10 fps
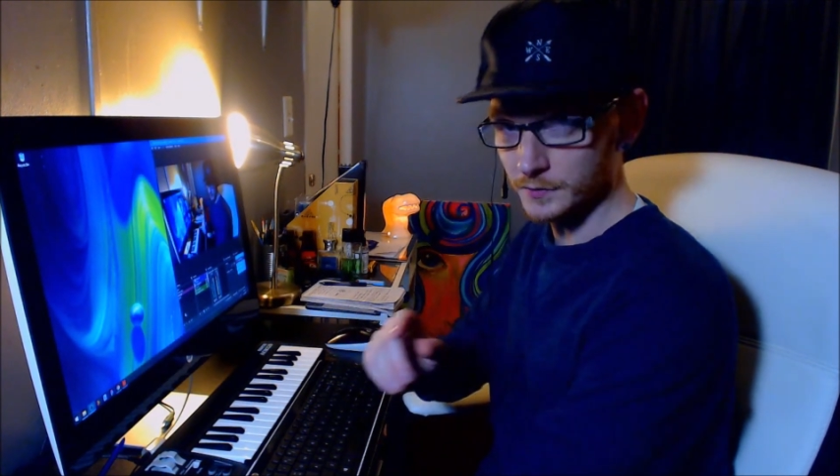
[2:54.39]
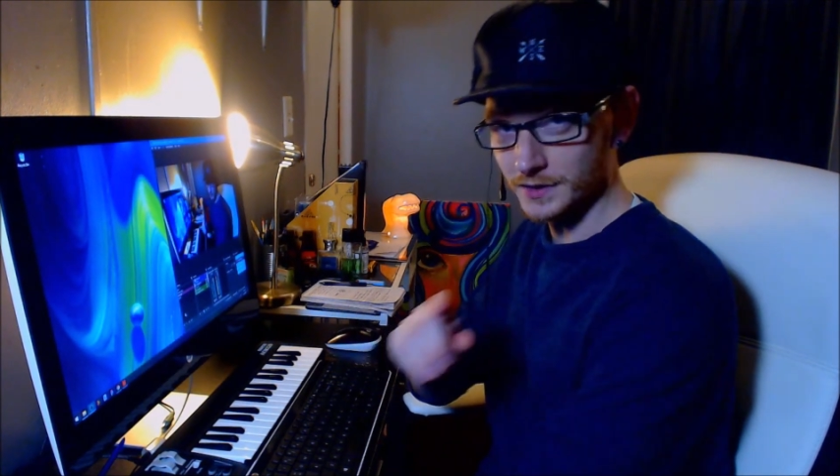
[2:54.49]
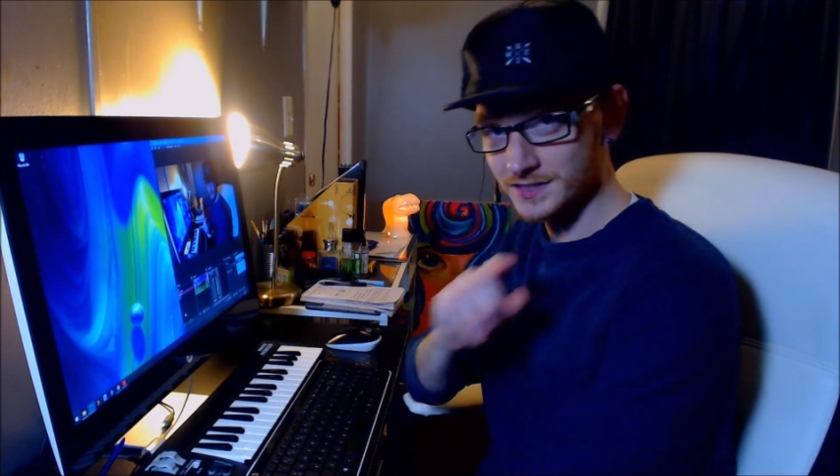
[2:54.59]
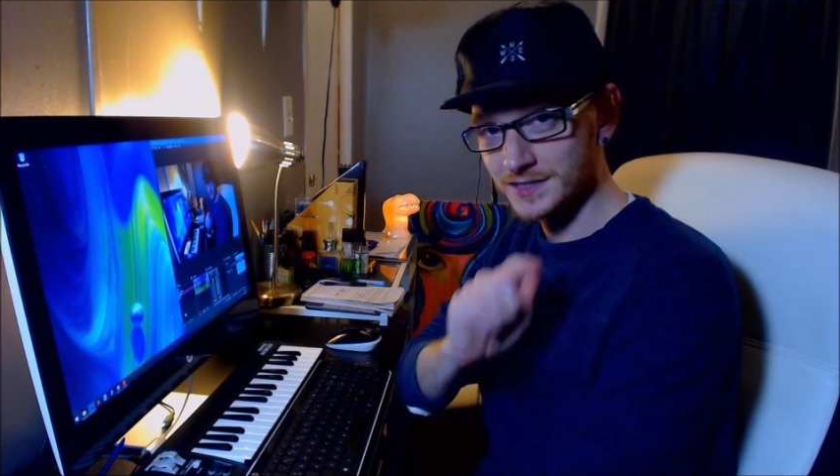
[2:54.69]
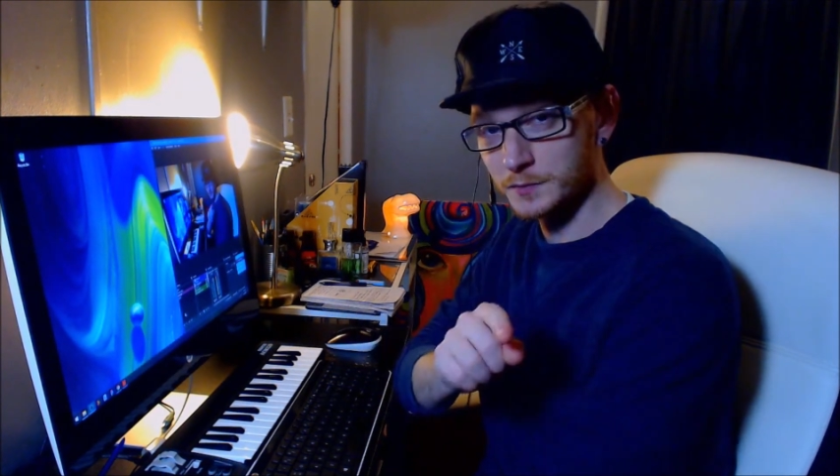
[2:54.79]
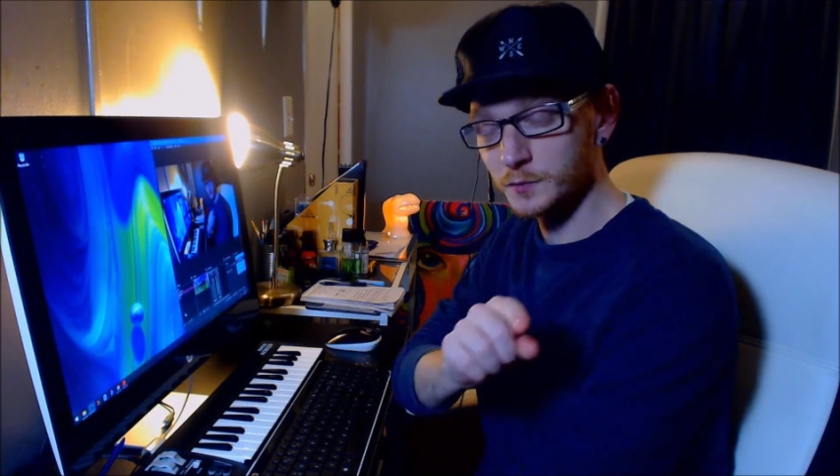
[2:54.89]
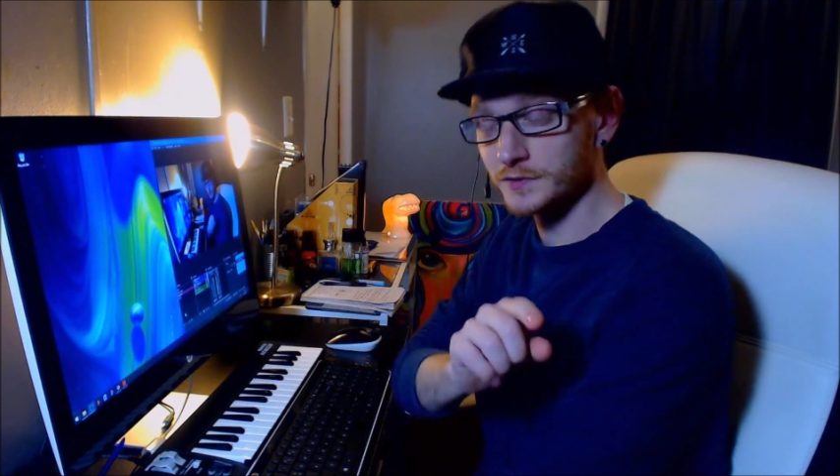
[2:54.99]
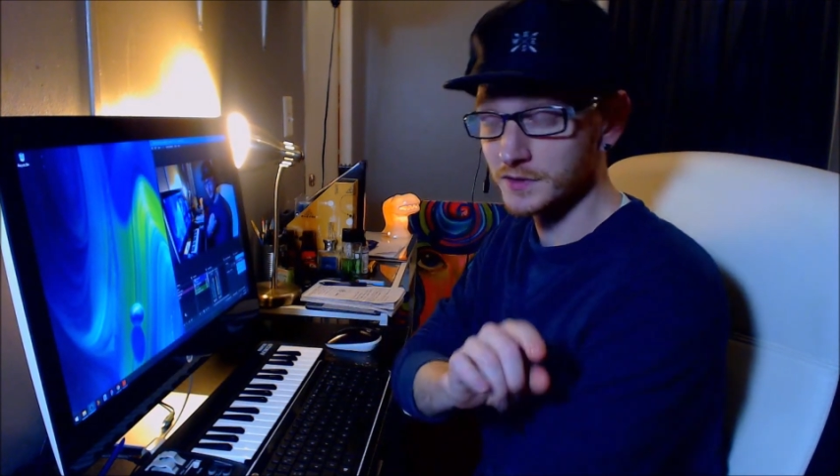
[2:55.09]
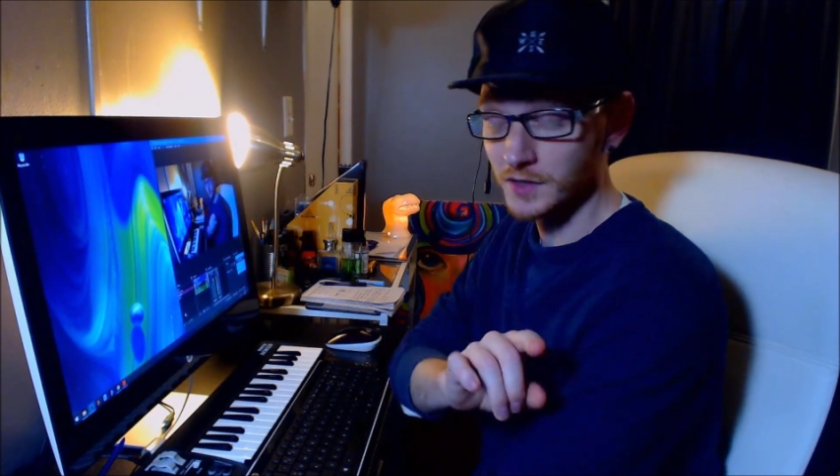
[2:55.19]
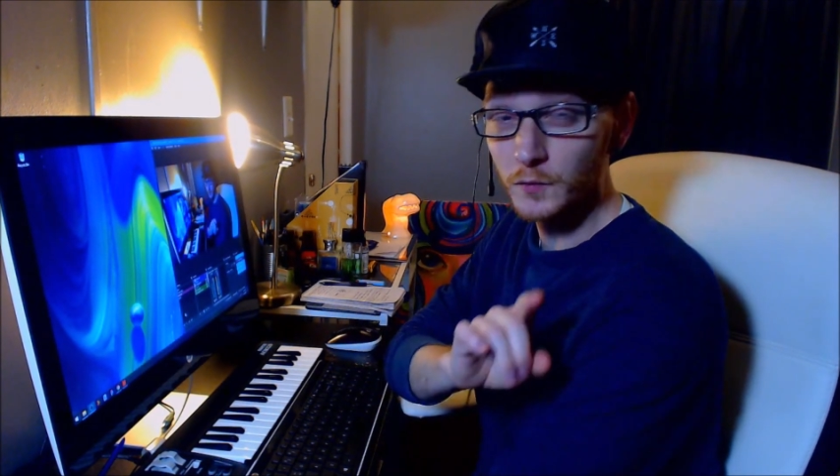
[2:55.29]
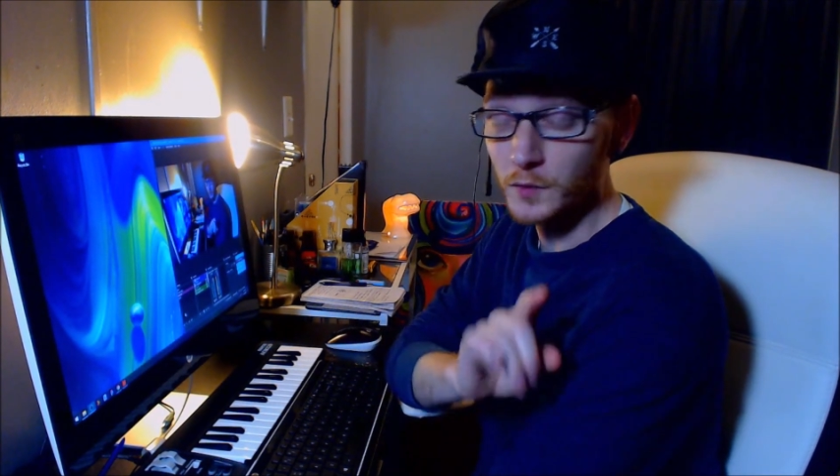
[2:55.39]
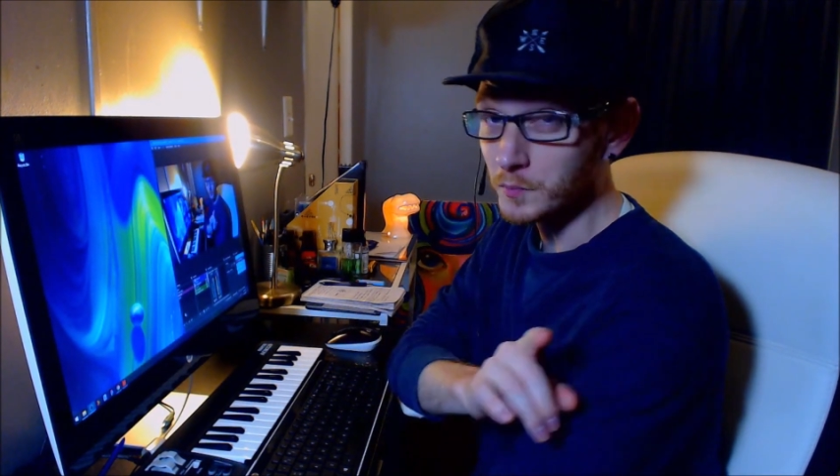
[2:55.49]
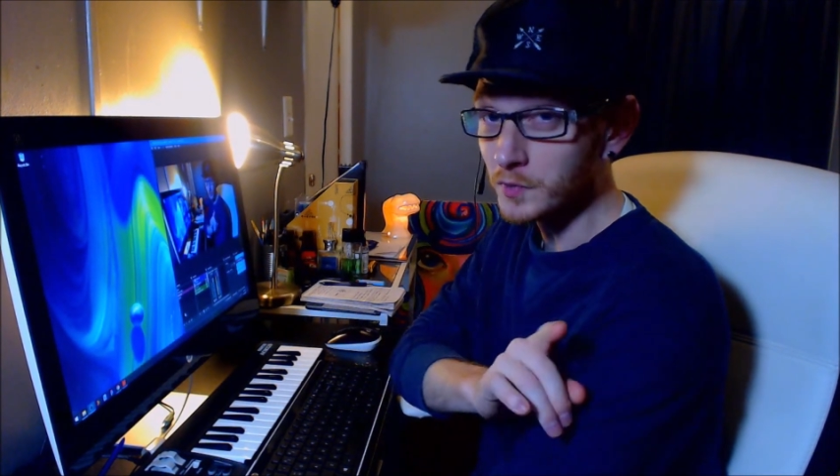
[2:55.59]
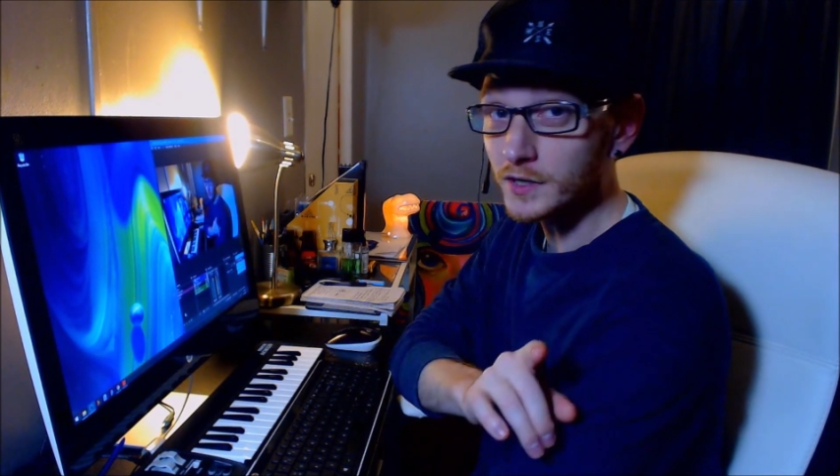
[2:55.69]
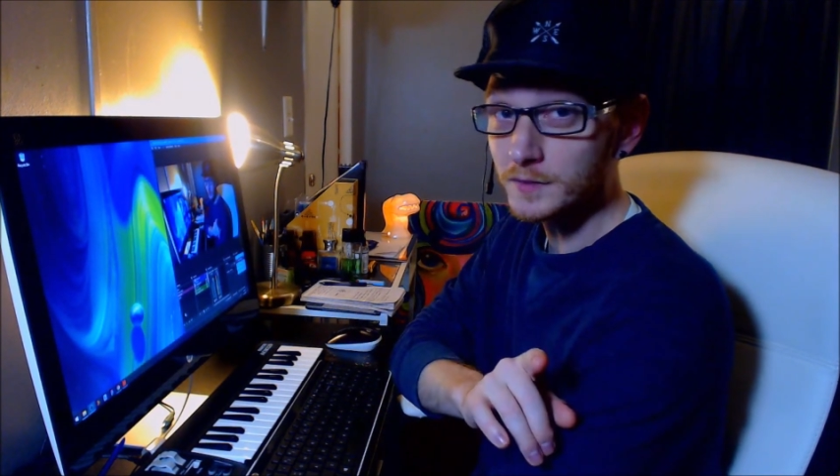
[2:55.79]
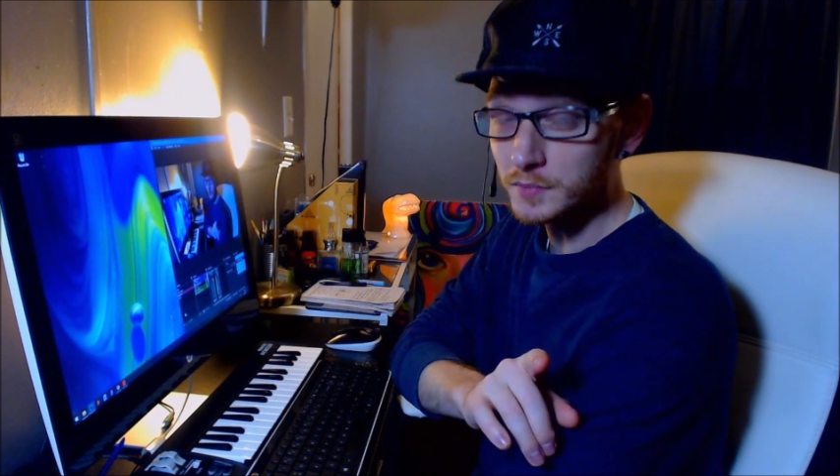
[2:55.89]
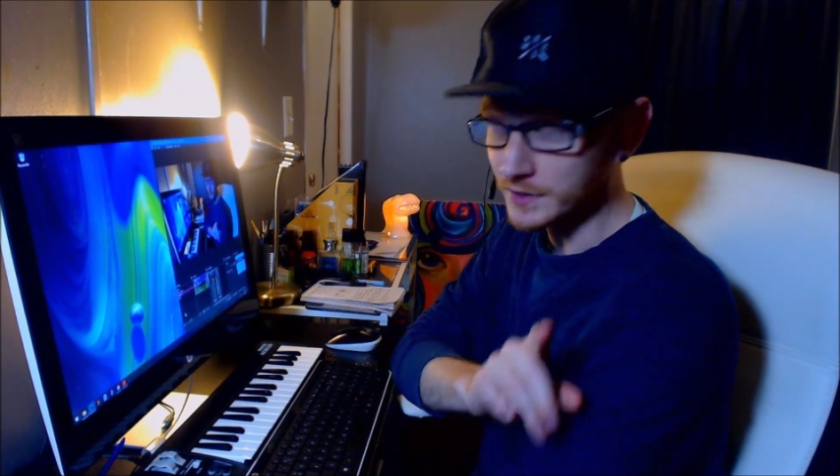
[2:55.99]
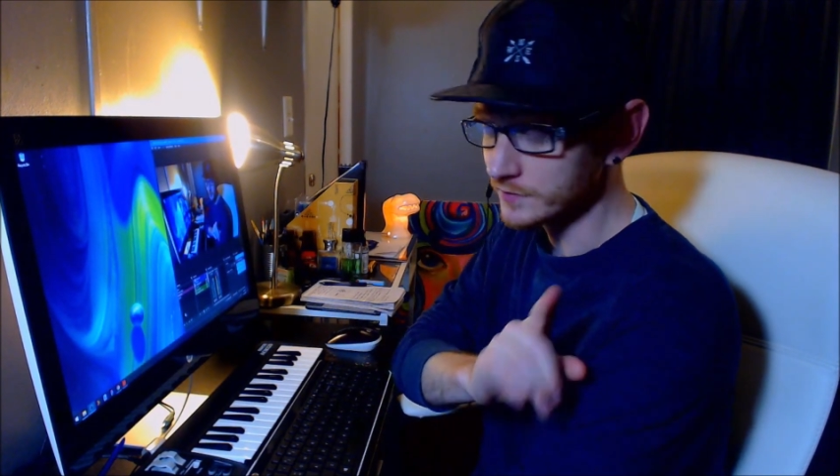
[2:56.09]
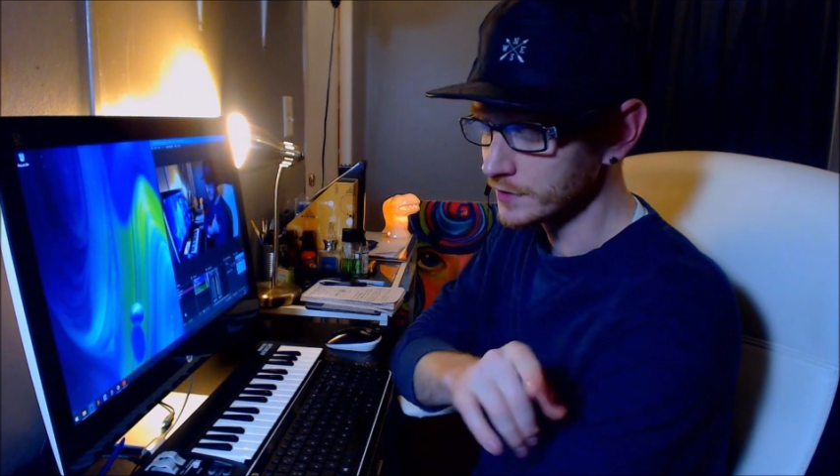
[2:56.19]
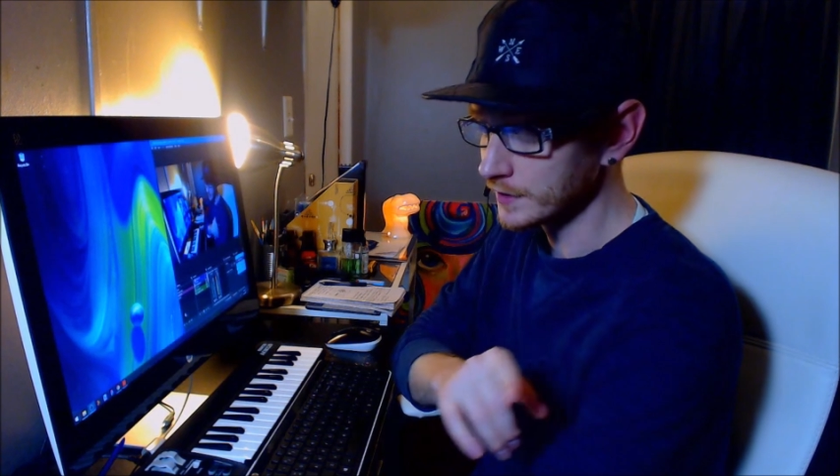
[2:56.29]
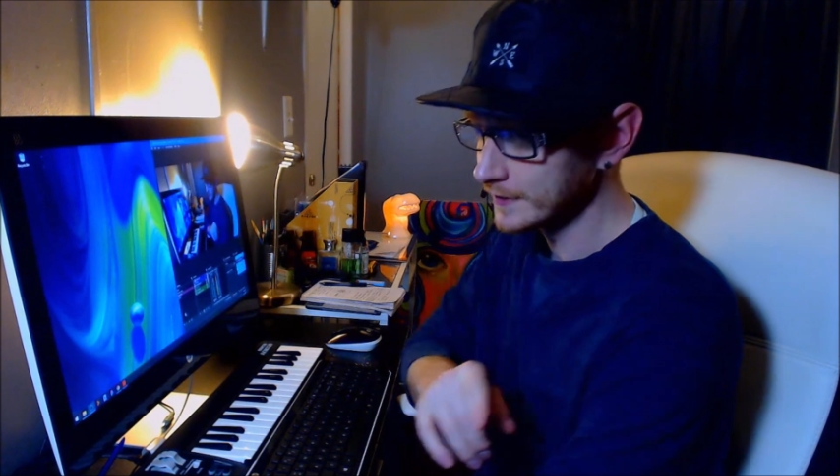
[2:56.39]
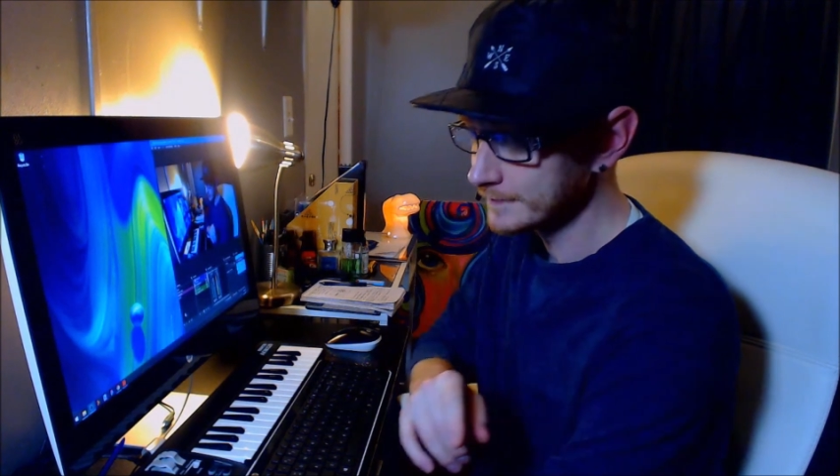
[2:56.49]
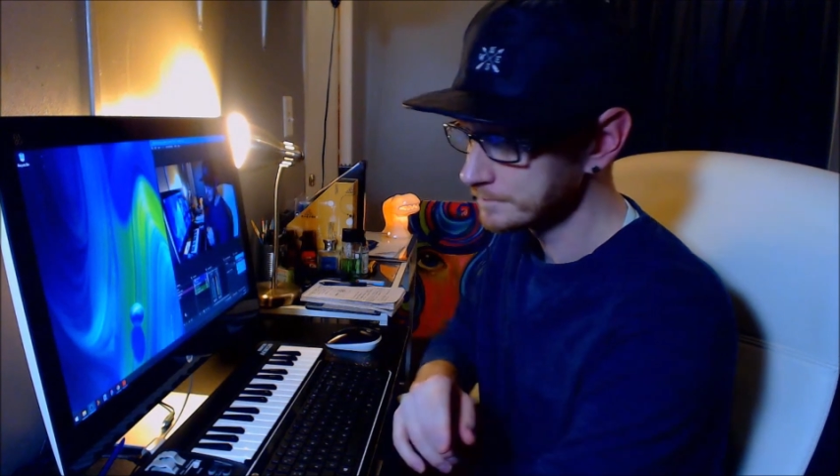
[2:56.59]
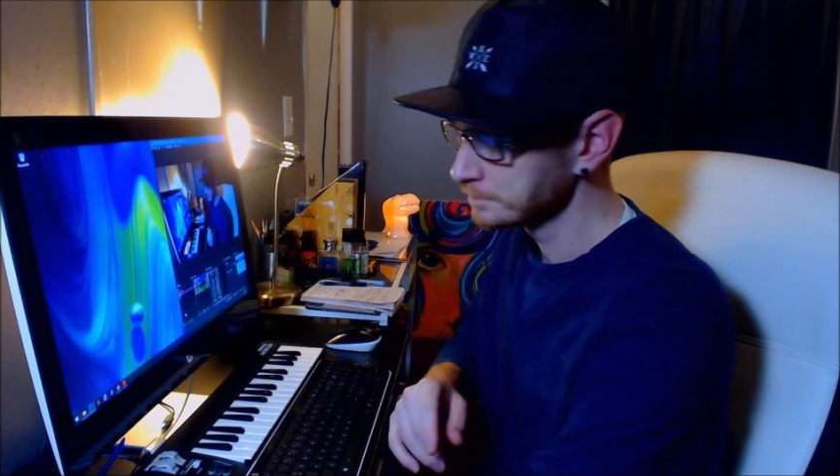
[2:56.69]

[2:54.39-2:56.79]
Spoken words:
except with a Chromebook, believe it or not.